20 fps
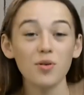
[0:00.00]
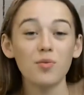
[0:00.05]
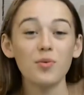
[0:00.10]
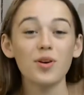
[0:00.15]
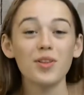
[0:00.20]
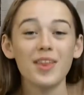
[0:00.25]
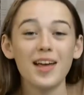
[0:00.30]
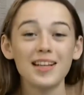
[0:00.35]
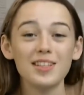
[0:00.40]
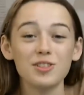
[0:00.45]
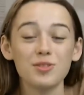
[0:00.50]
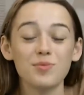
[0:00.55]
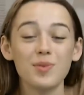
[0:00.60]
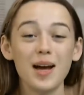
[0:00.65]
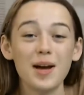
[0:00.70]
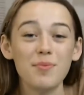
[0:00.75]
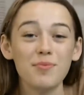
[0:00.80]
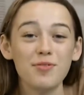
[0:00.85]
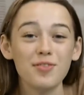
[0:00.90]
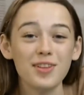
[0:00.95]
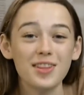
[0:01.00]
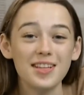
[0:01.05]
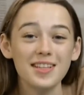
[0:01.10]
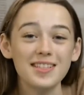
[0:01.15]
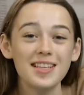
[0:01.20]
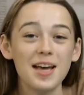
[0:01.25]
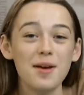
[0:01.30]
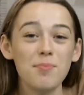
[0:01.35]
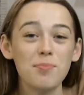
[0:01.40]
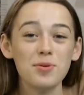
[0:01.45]
that's a wrap for this
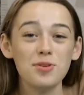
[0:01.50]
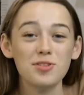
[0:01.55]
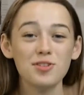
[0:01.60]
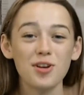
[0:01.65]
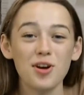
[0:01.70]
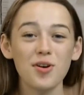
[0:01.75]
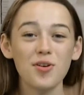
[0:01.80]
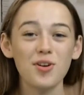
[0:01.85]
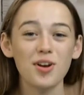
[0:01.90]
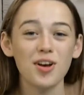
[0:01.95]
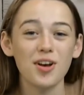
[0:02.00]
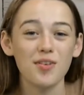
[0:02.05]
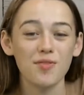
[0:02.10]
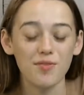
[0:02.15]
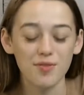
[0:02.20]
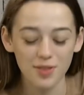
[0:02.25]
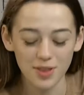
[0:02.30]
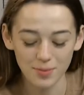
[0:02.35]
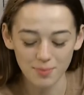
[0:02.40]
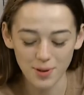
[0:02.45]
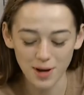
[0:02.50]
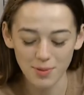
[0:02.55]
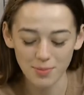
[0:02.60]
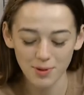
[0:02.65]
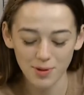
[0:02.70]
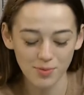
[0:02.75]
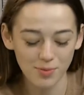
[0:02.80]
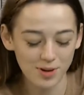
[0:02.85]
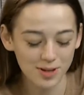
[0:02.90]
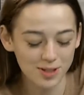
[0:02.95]
episode of the Public
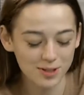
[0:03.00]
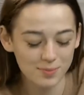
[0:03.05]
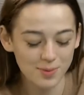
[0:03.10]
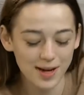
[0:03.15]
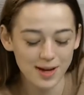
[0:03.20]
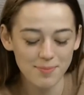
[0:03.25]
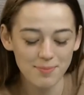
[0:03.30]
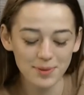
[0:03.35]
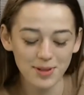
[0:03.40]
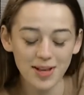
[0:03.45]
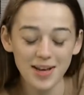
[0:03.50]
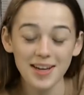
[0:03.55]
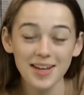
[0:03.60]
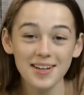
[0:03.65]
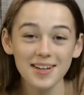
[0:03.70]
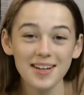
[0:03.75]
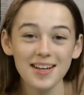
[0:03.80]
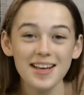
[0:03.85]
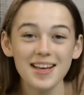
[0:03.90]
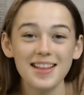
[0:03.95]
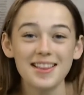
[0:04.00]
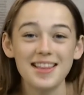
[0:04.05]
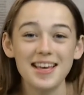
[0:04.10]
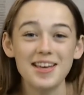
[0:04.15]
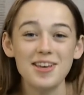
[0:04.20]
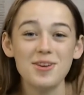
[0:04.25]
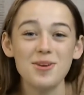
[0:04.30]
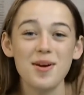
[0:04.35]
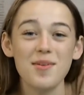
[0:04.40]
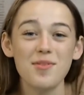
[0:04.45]
Works Pipeline. Thank
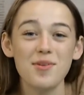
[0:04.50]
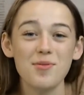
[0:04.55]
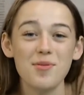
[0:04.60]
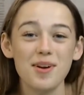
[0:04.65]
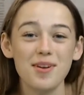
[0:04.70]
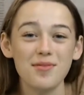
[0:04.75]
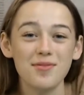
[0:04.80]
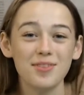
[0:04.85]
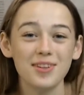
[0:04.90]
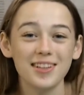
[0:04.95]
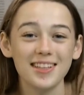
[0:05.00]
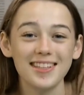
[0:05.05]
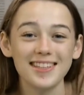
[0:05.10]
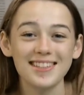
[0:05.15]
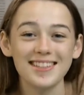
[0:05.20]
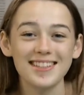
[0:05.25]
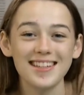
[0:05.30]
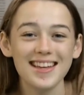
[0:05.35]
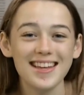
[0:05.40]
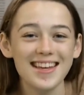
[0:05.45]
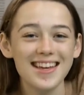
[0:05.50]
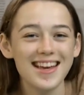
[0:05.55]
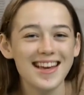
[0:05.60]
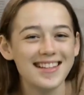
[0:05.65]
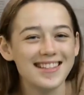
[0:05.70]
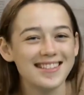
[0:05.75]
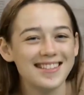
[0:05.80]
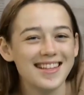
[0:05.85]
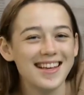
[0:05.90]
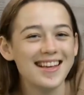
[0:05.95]
you, everyone, for listening, and
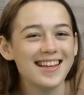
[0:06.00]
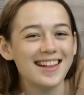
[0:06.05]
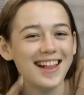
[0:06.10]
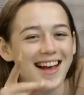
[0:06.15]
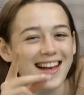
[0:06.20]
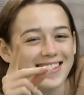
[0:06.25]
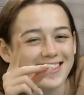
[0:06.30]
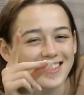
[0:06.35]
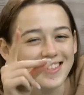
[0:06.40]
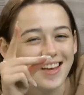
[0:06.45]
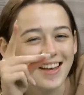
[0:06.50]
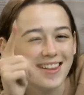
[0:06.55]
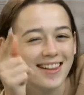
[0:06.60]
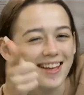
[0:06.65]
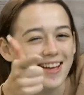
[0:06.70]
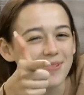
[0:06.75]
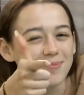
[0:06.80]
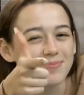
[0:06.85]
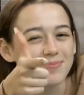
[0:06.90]
stay classy, LM.